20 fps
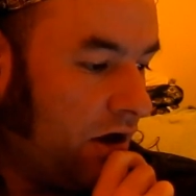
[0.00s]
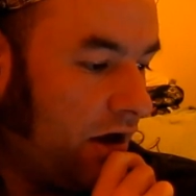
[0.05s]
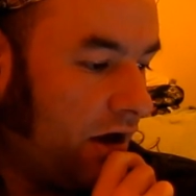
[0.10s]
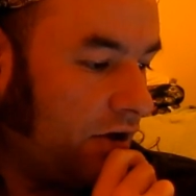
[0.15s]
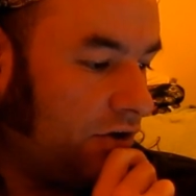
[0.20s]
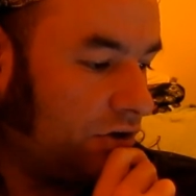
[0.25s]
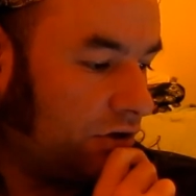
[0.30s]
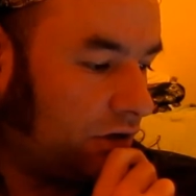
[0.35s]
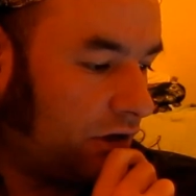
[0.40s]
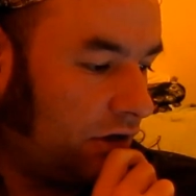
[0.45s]

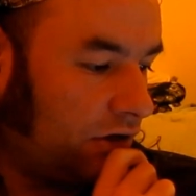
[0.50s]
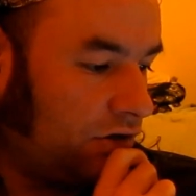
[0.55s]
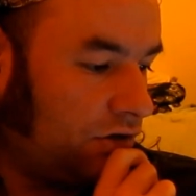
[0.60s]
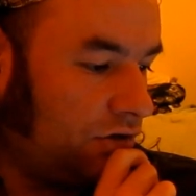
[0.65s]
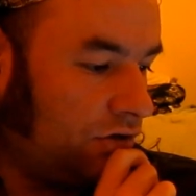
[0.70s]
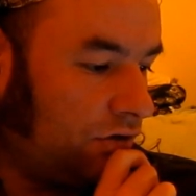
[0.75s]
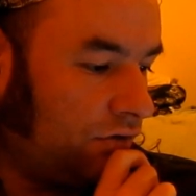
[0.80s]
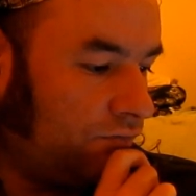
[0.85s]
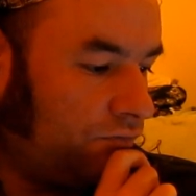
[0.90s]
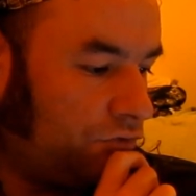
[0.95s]

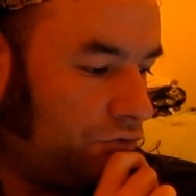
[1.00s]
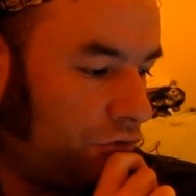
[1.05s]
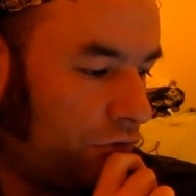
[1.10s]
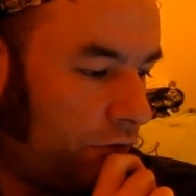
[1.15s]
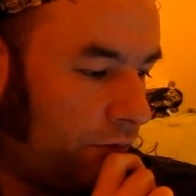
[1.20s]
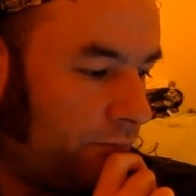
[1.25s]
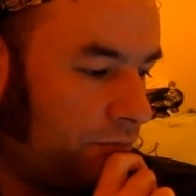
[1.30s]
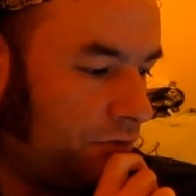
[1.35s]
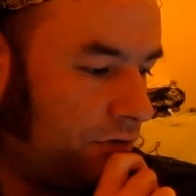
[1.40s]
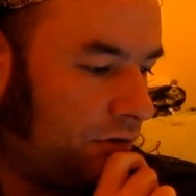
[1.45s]
education,
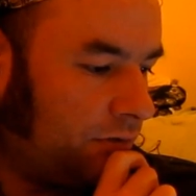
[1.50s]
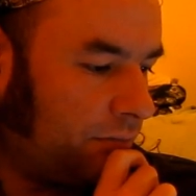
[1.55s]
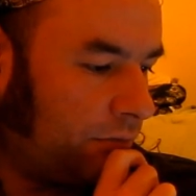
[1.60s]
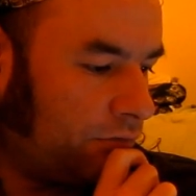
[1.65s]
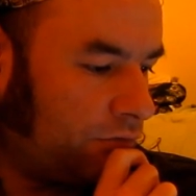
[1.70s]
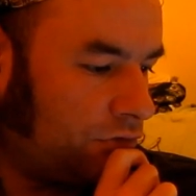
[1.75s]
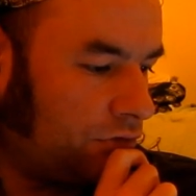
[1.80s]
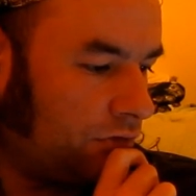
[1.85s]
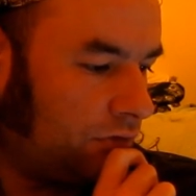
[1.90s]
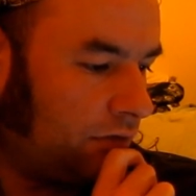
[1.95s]
jobs,
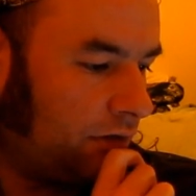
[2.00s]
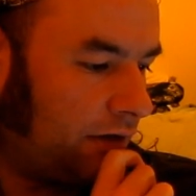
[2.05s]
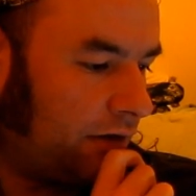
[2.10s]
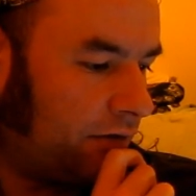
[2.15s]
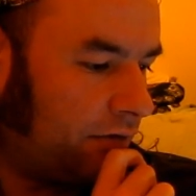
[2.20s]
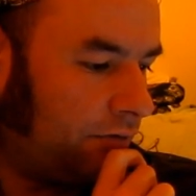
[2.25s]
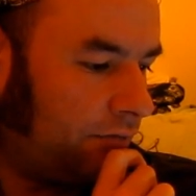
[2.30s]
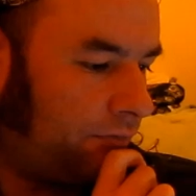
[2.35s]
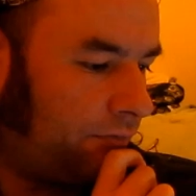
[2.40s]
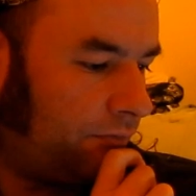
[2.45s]
emotional
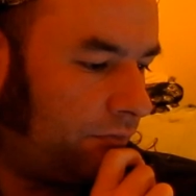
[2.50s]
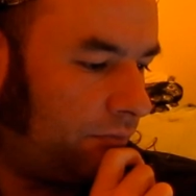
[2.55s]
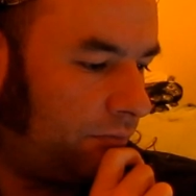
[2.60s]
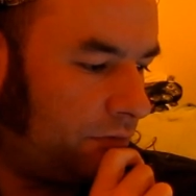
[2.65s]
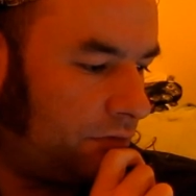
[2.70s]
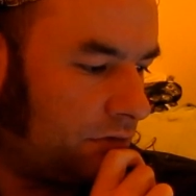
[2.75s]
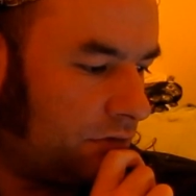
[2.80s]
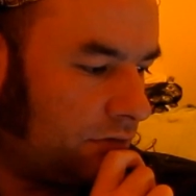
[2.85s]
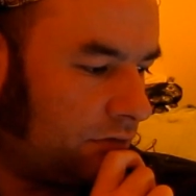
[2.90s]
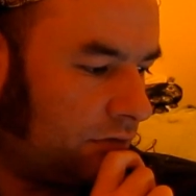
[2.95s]
health,
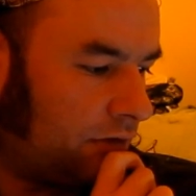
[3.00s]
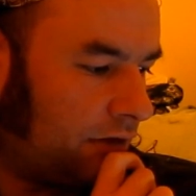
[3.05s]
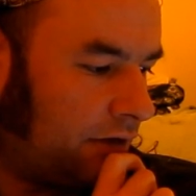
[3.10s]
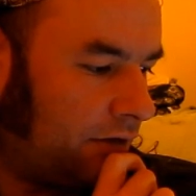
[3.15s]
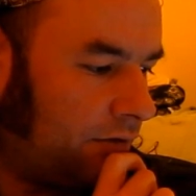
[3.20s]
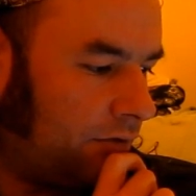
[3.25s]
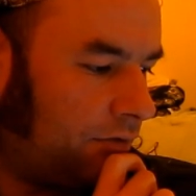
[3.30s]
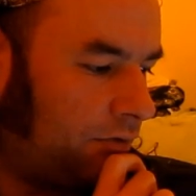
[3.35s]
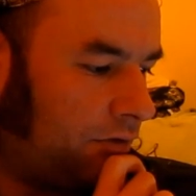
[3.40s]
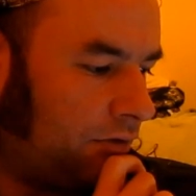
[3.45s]
physical
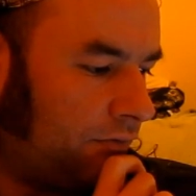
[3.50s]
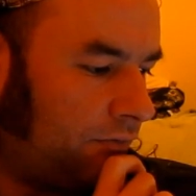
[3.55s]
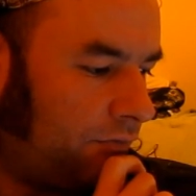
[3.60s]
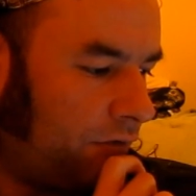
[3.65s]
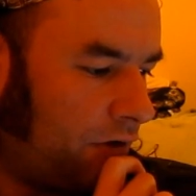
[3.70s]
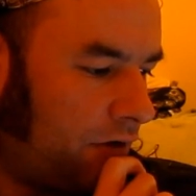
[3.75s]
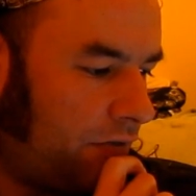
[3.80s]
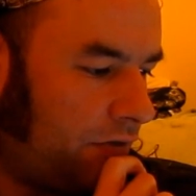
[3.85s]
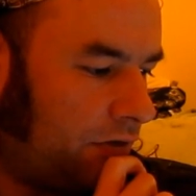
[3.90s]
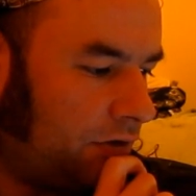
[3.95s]
health and
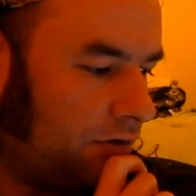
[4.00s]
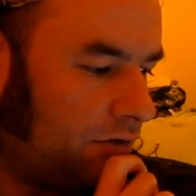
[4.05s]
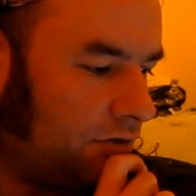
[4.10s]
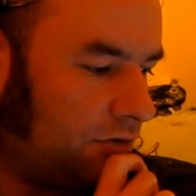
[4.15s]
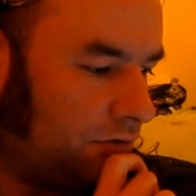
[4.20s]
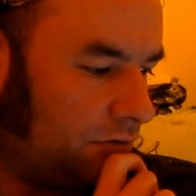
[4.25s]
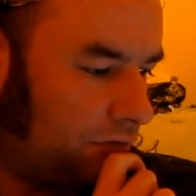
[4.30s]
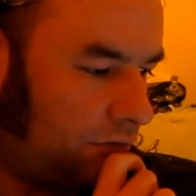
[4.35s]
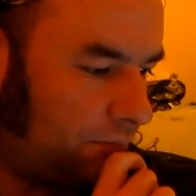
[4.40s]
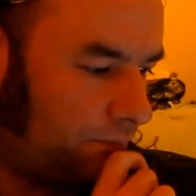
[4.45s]

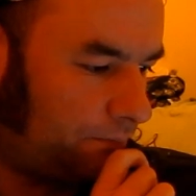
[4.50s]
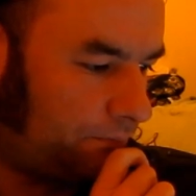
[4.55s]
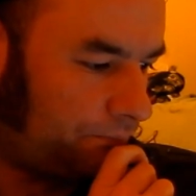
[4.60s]
fatherlessness.